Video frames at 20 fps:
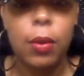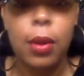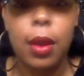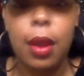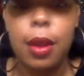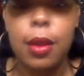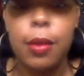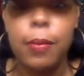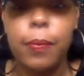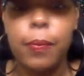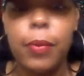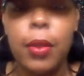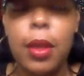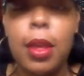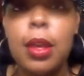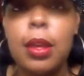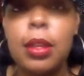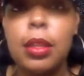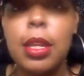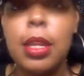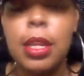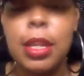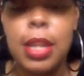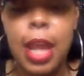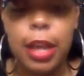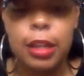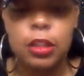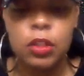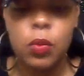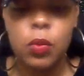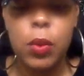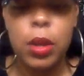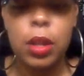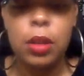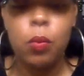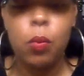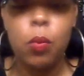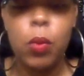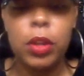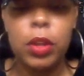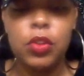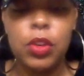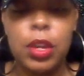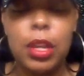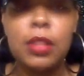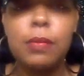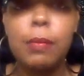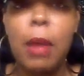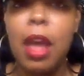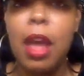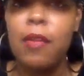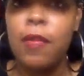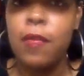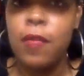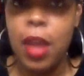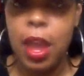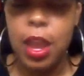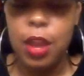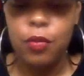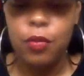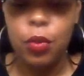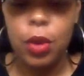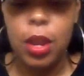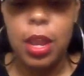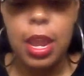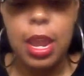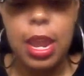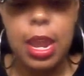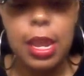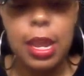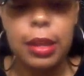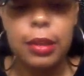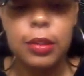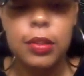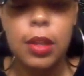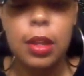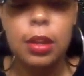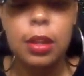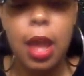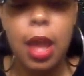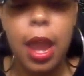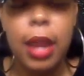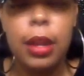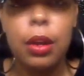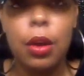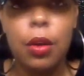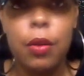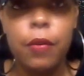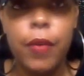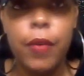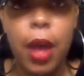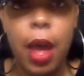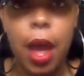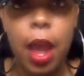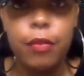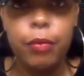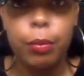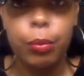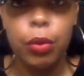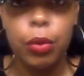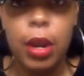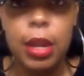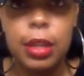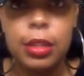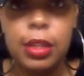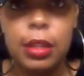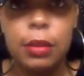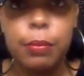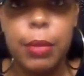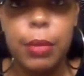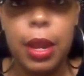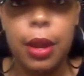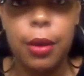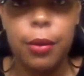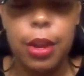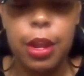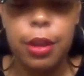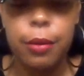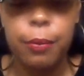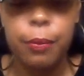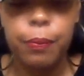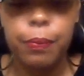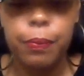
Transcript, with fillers: Okay. The next one, which is my favorite, is 905 Brazen Berry.